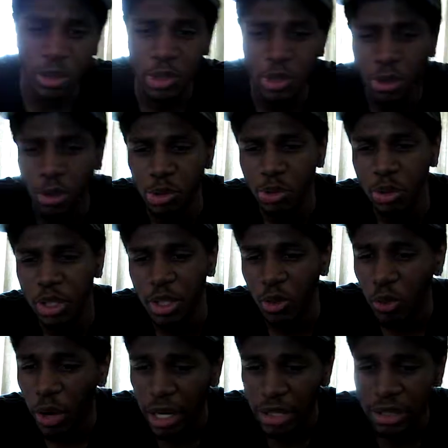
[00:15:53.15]
Social
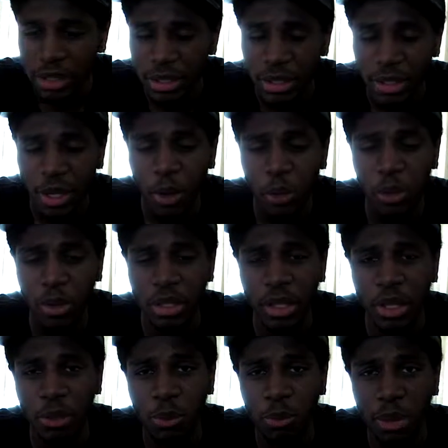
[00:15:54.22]
interaction with
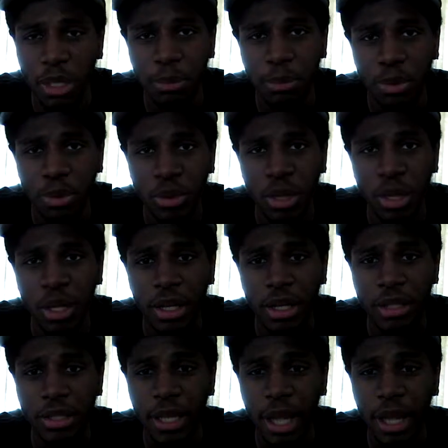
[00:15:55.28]
other people
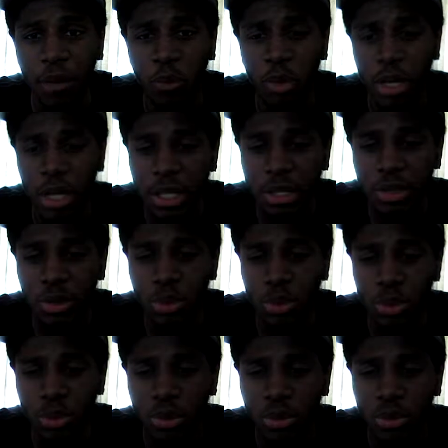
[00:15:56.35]
that relate
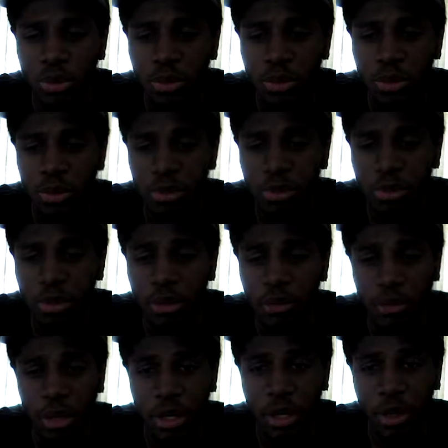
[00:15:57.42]
to the
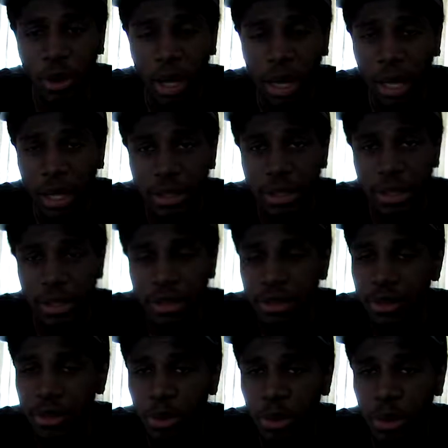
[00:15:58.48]
video content.
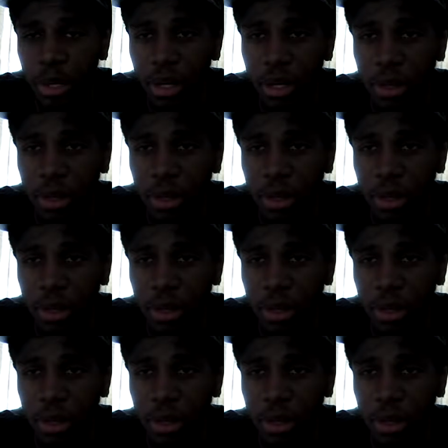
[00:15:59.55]
So